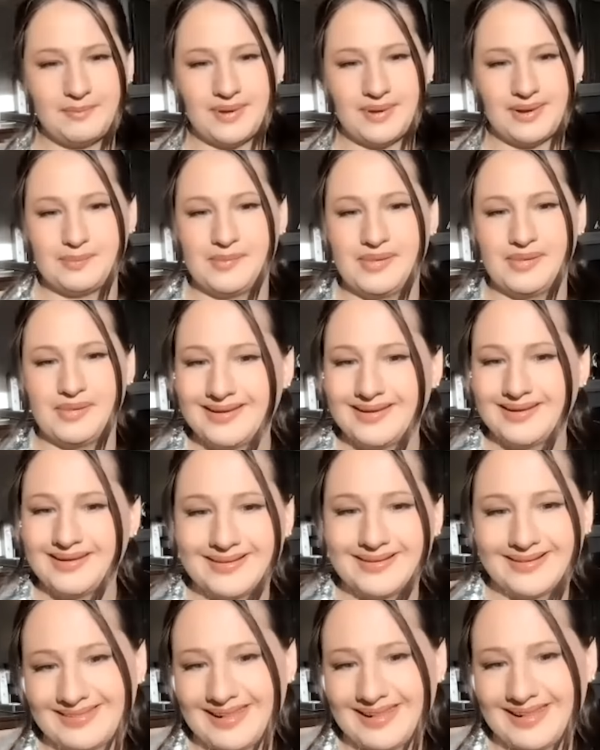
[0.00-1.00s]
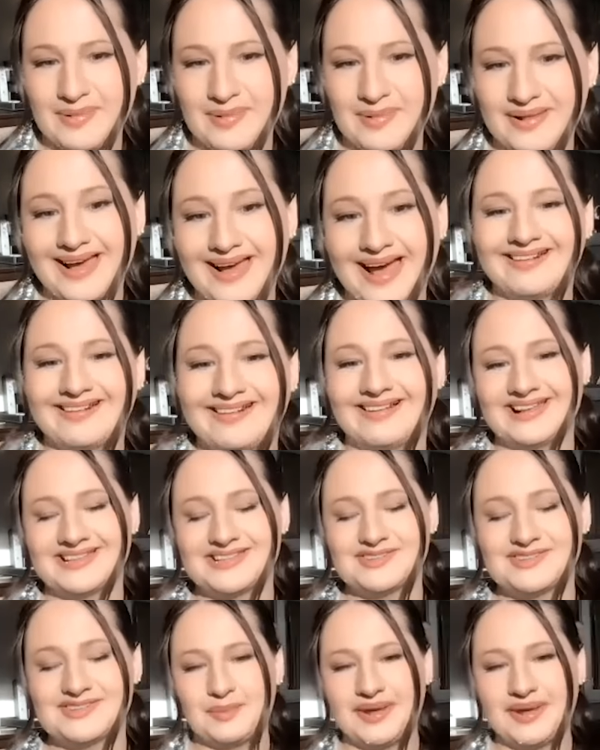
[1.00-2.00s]
they've been They've been guiding
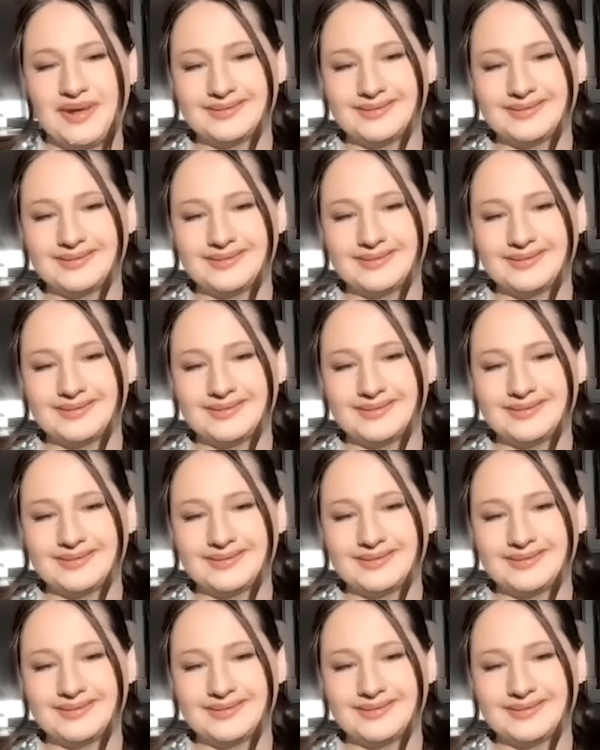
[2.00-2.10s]
lights for